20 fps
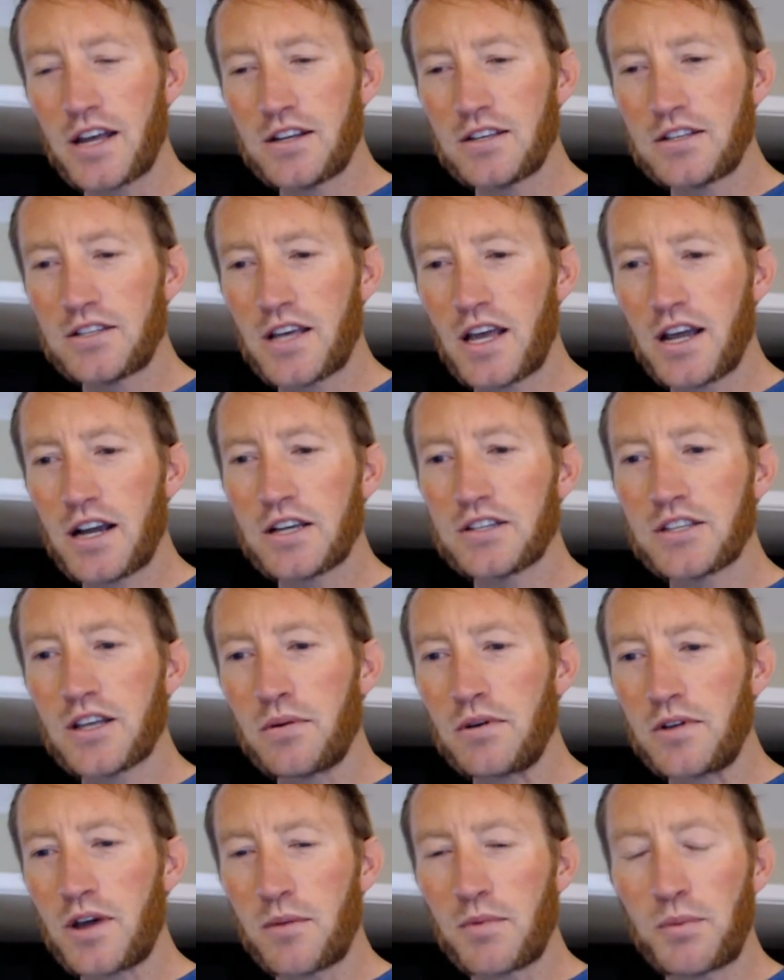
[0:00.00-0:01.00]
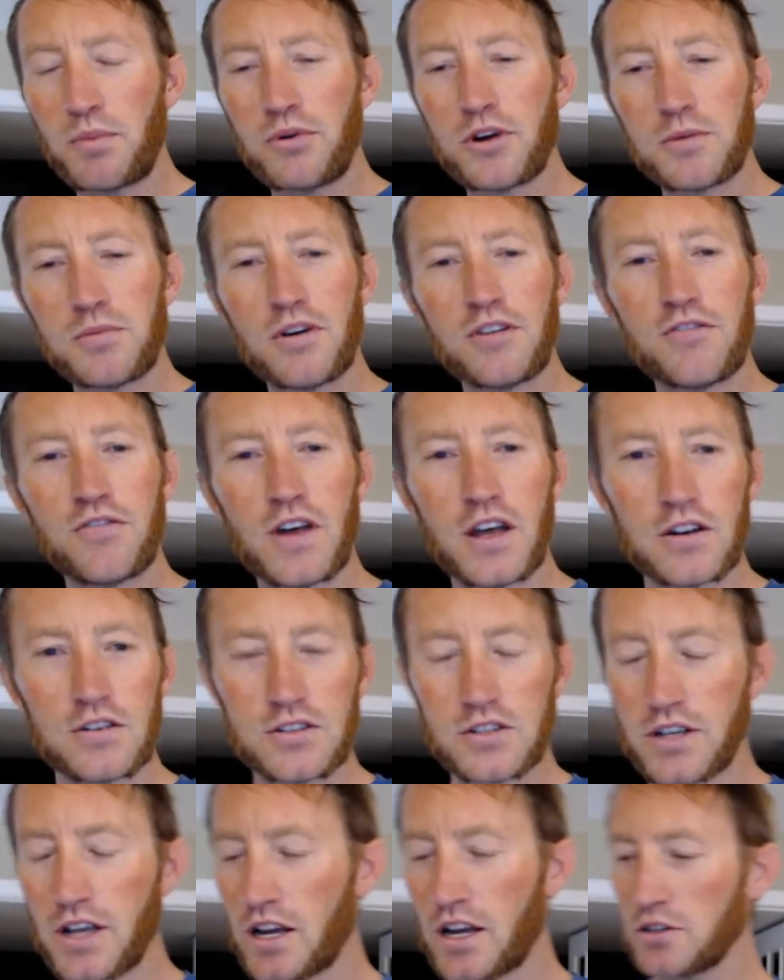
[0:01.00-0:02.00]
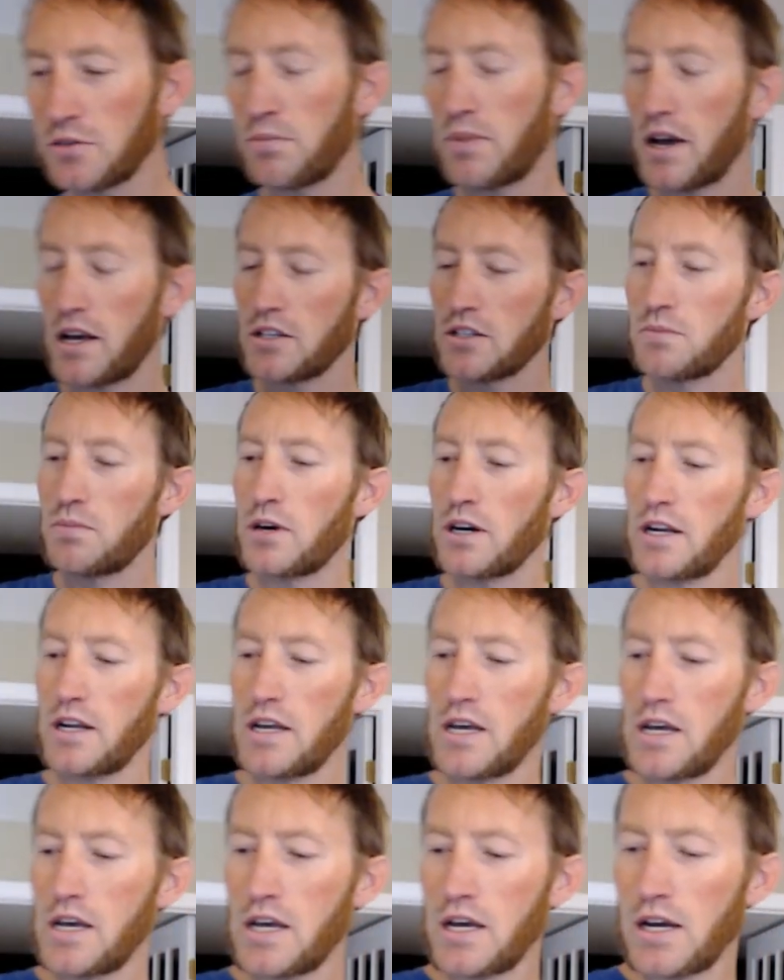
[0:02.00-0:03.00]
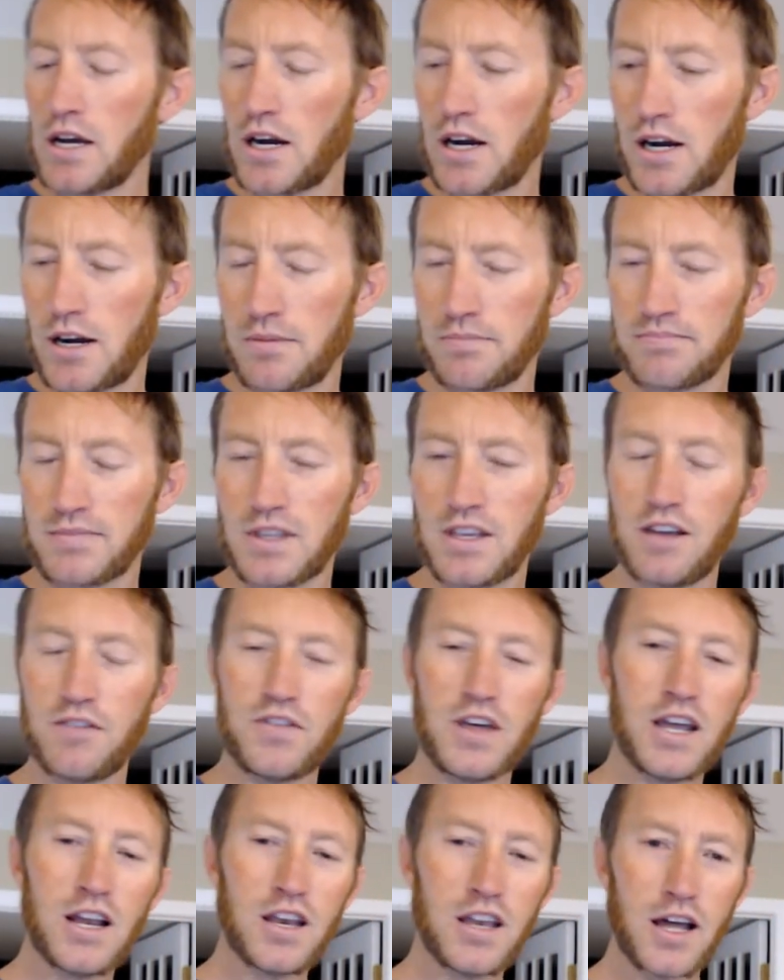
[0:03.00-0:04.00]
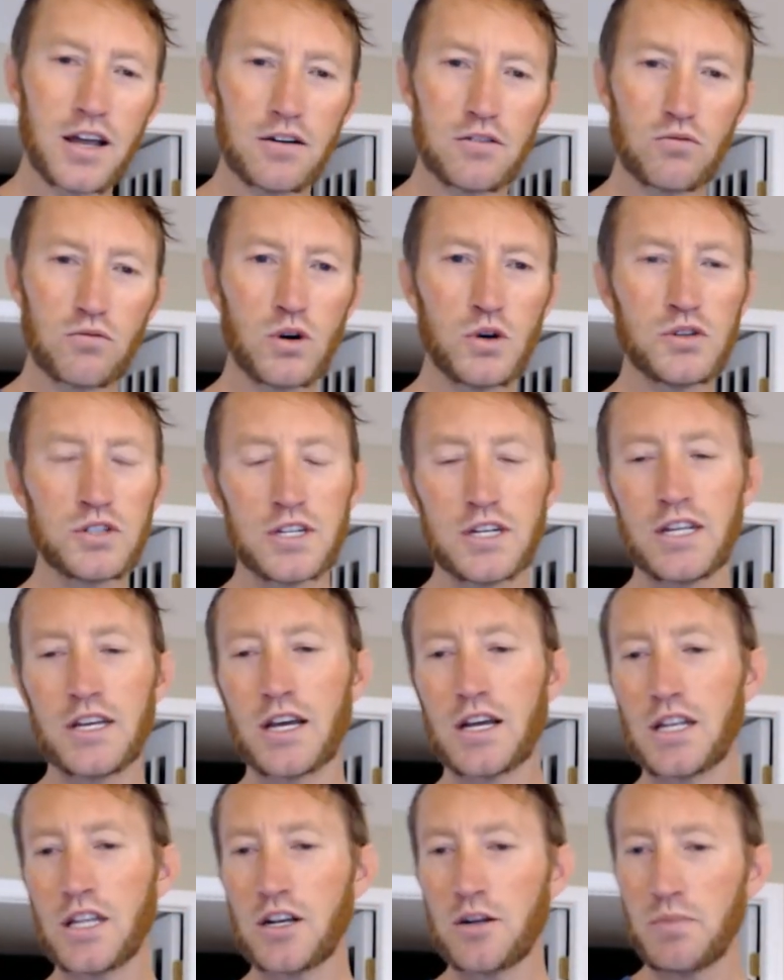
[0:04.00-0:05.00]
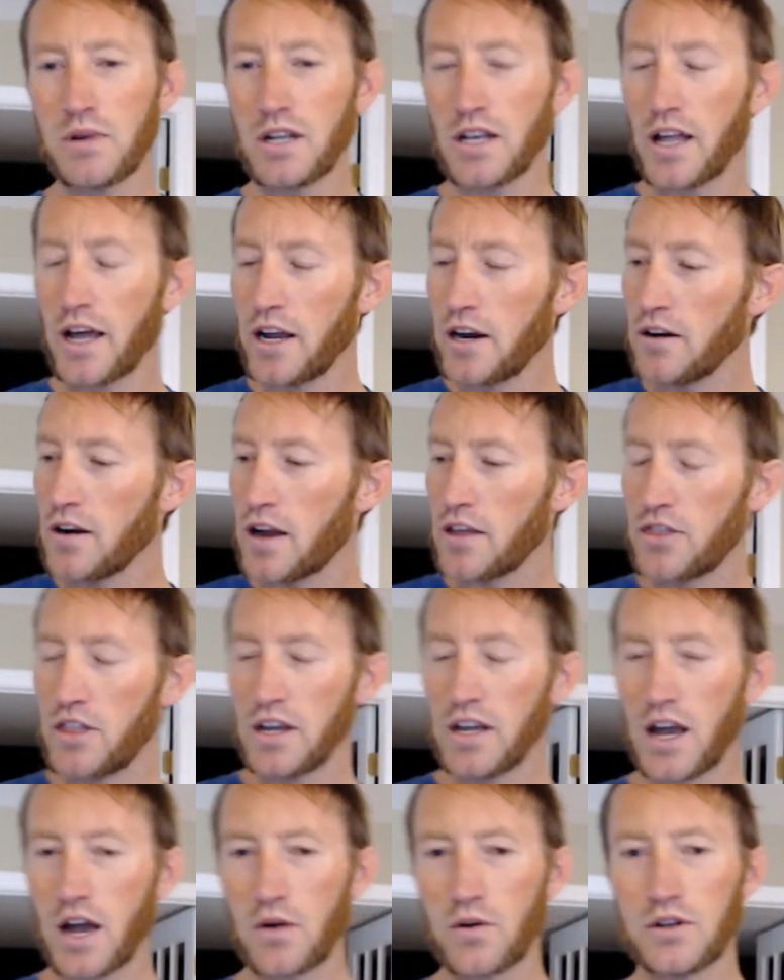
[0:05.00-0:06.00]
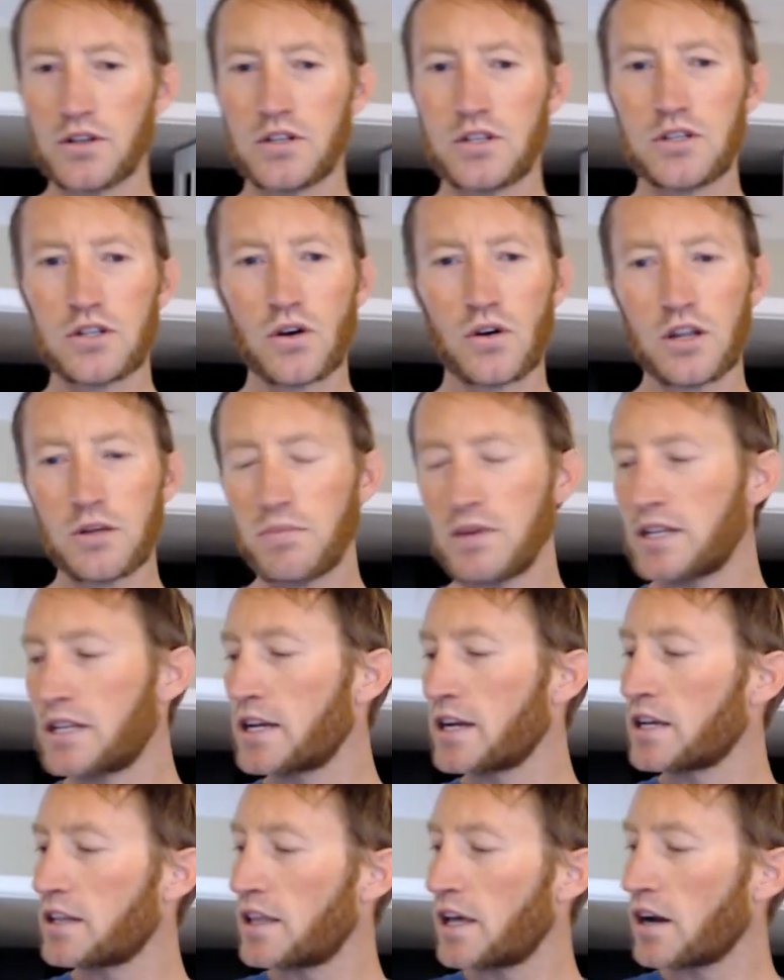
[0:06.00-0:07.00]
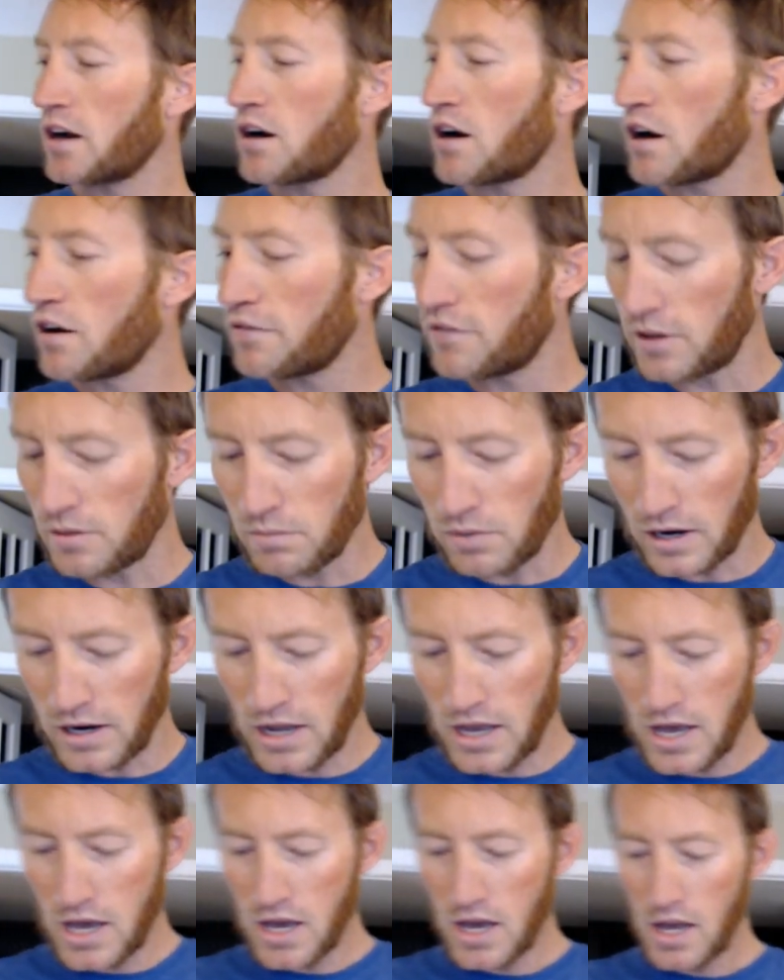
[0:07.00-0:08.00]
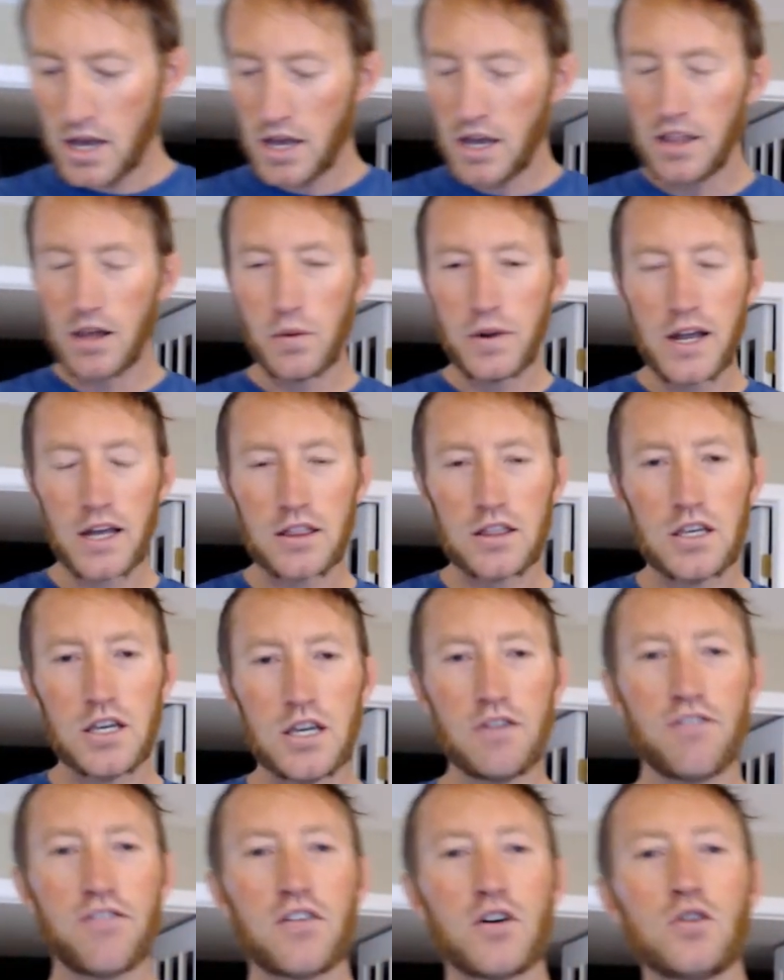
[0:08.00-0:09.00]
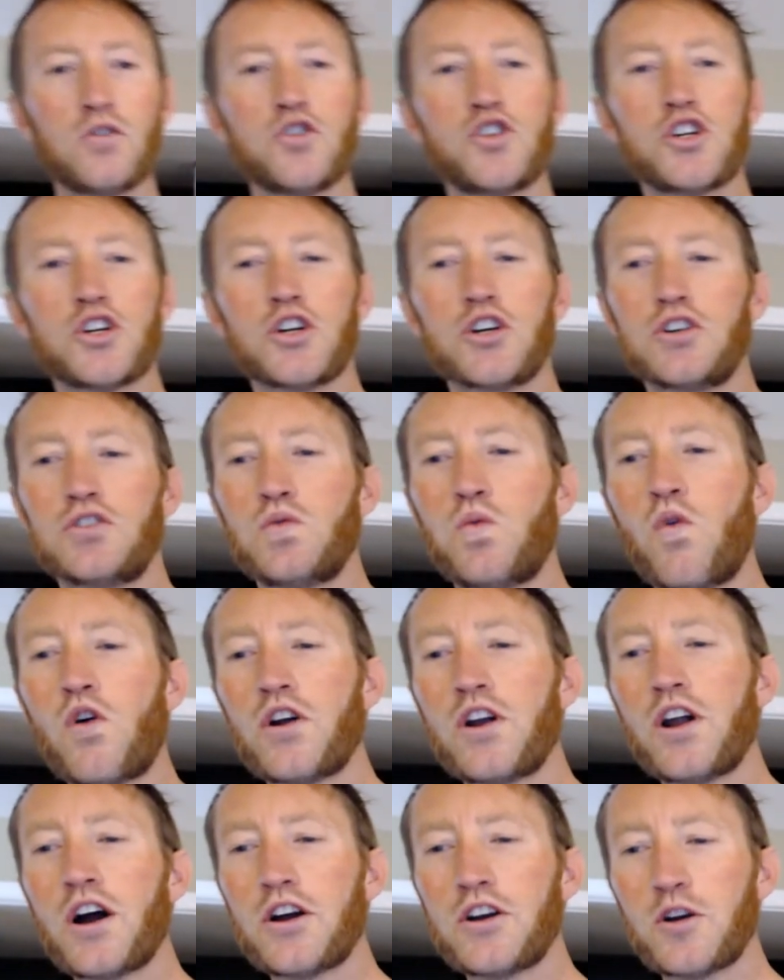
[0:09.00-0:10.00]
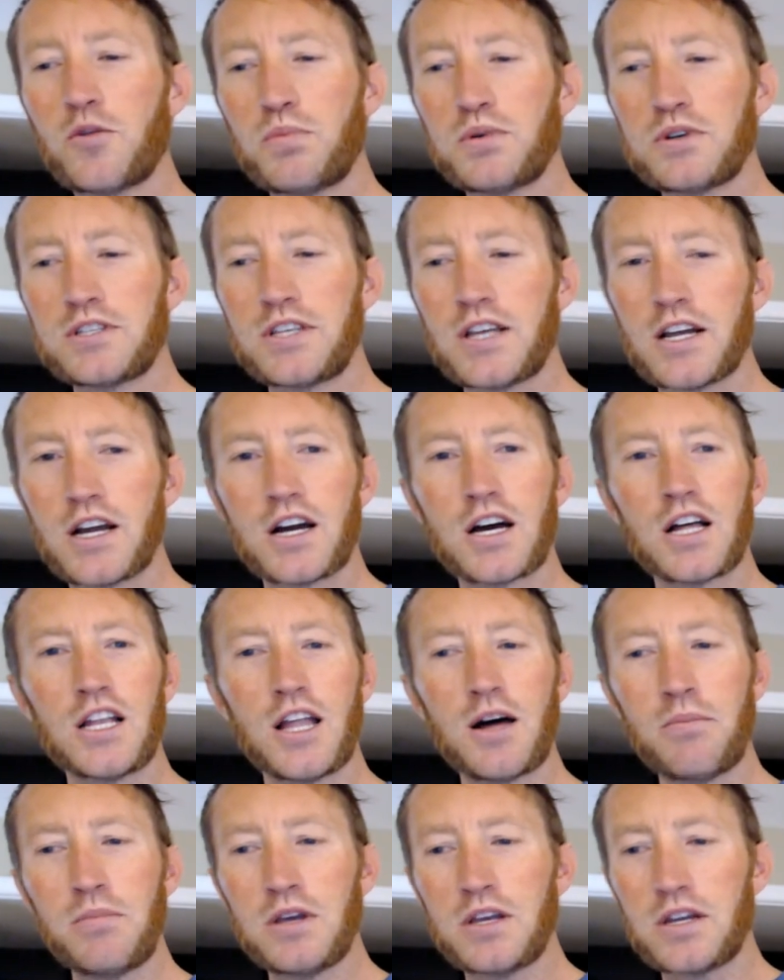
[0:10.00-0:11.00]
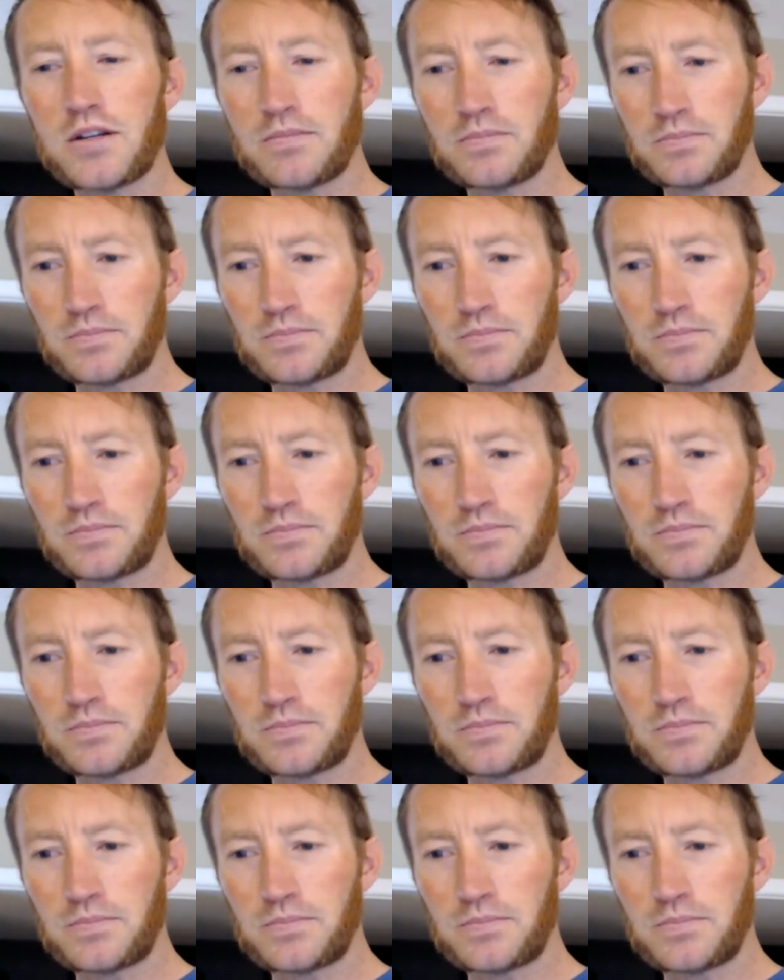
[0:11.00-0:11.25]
say because I'm, a am a, pretty big fan of Seattle's best, but um, if they roasted it a little bit later, I think I would totally be digging that coffee. But then we got the Folgers 100% Colombian.